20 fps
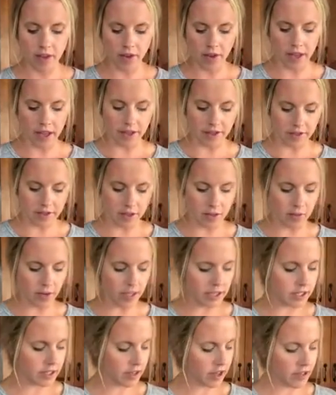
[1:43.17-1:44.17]
Okay, so
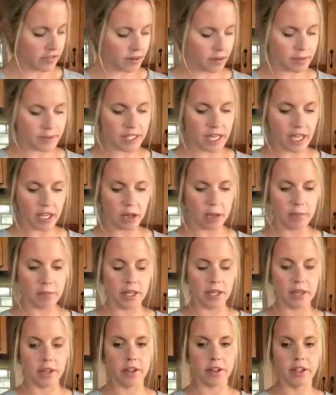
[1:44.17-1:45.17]
once you have your potato
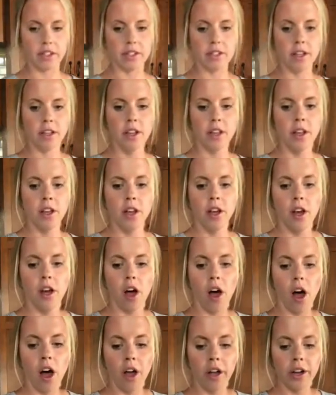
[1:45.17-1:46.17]
peeled,
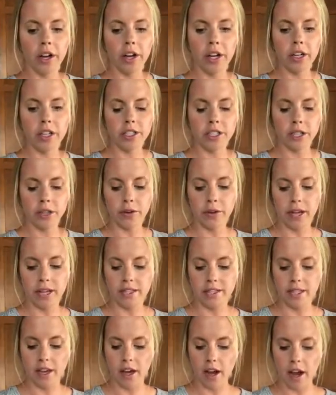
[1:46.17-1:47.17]
all you're gonna do
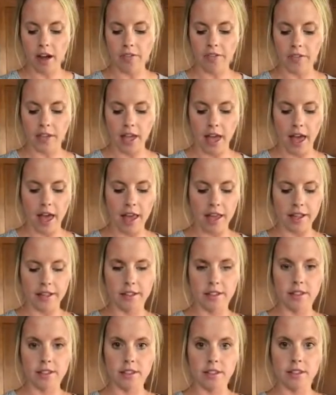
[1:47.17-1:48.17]
is cut off the
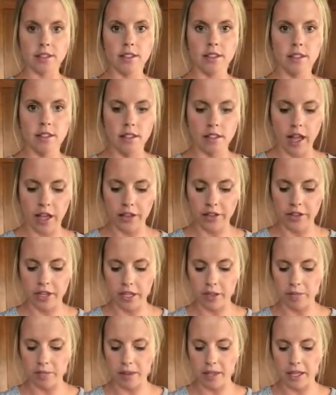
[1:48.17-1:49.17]
ends that you
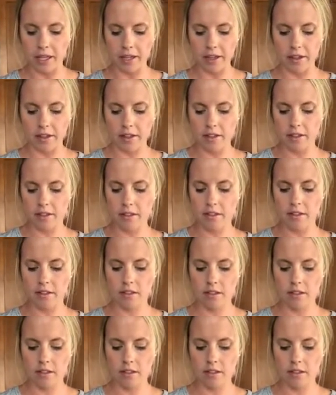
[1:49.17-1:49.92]
didn't peel.